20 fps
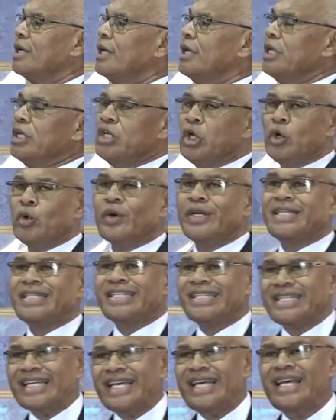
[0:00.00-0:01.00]
You
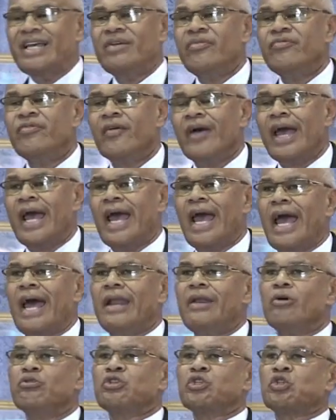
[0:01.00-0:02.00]
receive
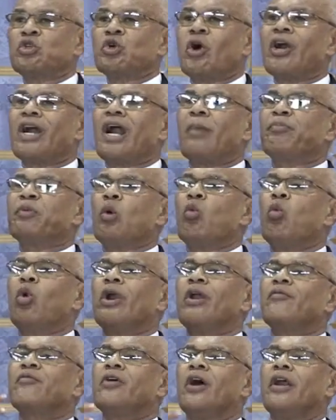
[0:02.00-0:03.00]
and you store up the word
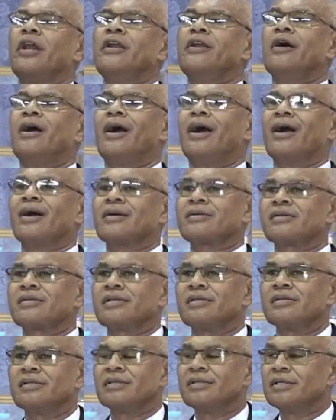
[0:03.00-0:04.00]
of God in your heart.
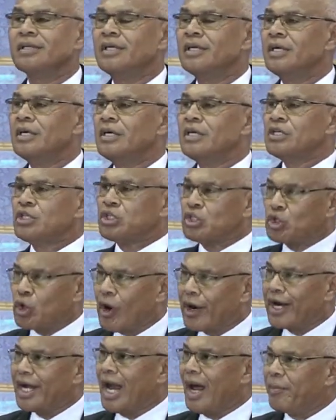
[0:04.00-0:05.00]

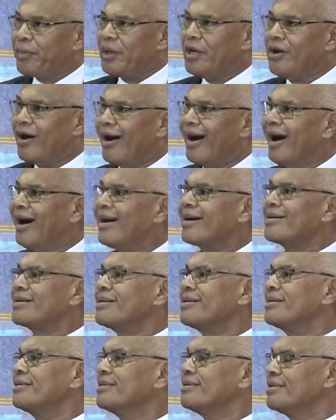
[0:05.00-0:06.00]
Store it up in your heart.
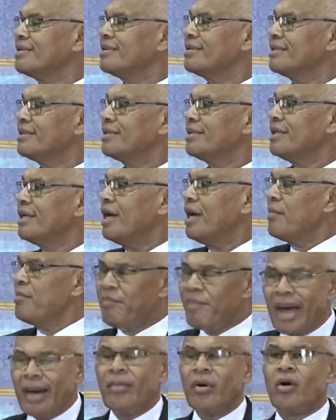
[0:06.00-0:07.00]

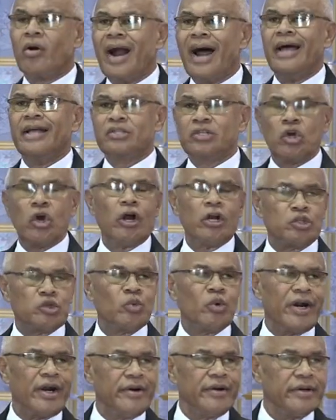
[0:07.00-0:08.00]
Memorize God's
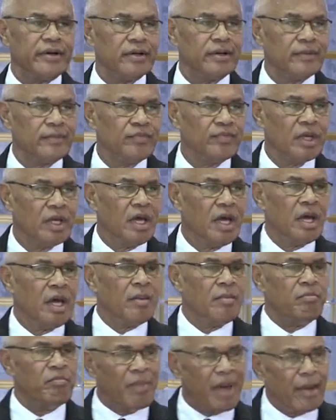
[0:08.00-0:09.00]
word.
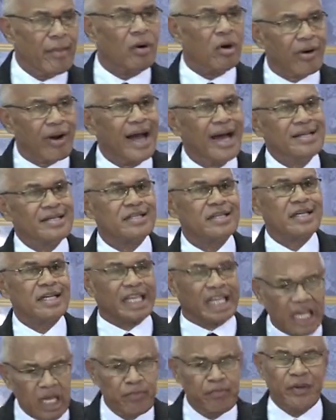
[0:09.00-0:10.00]
Memorize it.
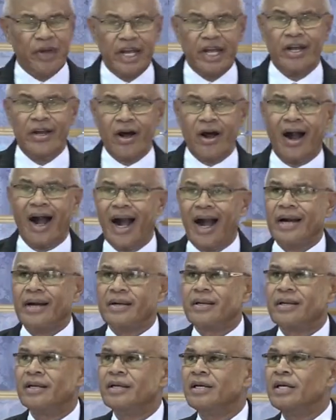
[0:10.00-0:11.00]
Keep it in your heart.
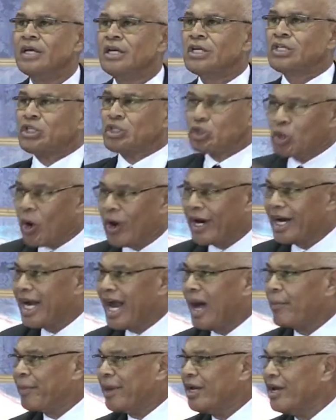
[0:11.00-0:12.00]
Store it
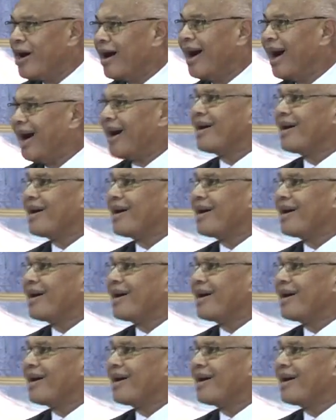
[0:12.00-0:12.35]
up in your heart.